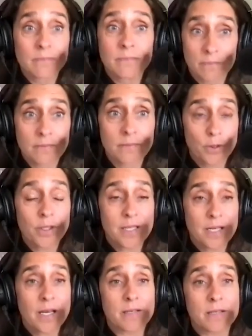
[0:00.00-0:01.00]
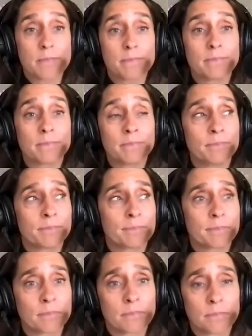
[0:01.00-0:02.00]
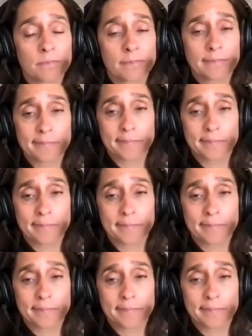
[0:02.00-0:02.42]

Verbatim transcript: Yep. It really does. Mm-hmm. I mean, I'm